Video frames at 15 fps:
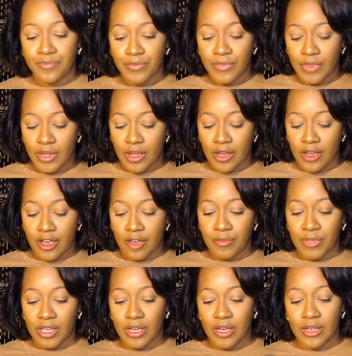
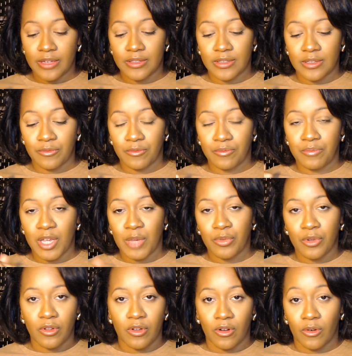Because
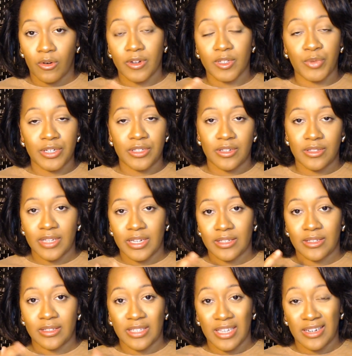people, of course, presidents
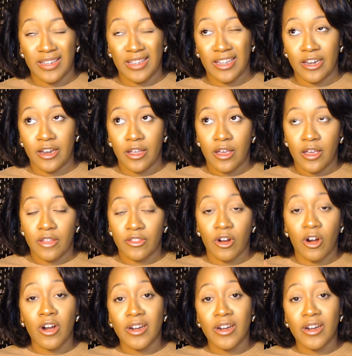that are in